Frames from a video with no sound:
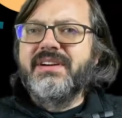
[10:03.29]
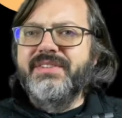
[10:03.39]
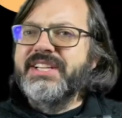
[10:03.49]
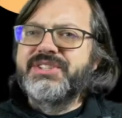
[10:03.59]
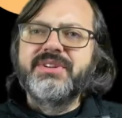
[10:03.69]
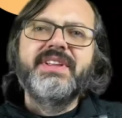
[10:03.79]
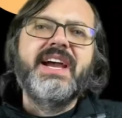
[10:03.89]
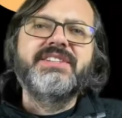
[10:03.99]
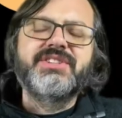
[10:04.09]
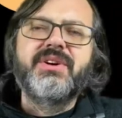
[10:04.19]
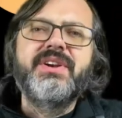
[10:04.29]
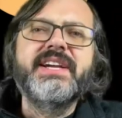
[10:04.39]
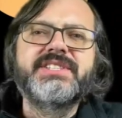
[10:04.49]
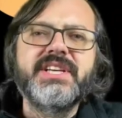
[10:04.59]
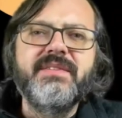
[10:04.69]
The answer to that is in our
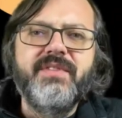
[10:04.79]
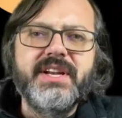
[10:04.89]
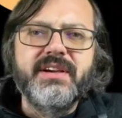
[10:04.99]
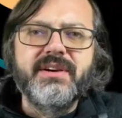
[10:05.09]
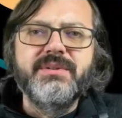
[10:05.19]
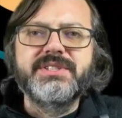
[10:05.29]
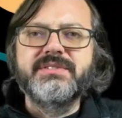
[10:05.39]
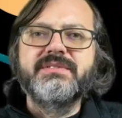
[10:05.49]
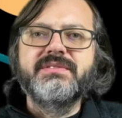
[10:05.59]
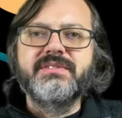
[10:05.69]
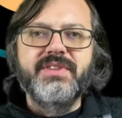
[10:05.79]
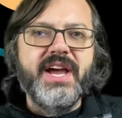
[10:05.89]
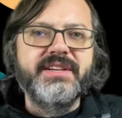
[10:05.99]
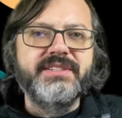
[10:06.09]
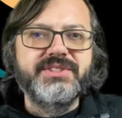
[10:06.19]
next set of videos,
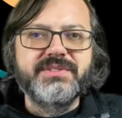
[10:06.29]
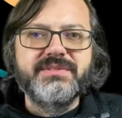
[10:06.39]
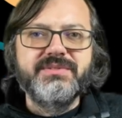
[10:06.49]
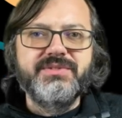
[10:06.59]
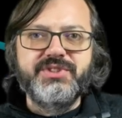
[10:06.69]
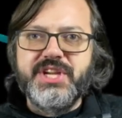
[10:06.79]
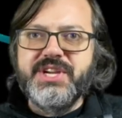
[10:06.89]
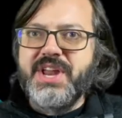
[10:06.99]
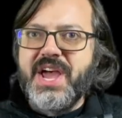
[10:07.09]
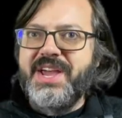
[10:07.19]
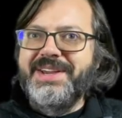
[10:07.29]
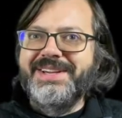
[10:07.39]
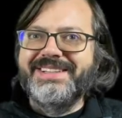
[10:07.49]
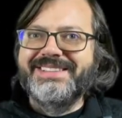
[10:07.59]
that is DNA.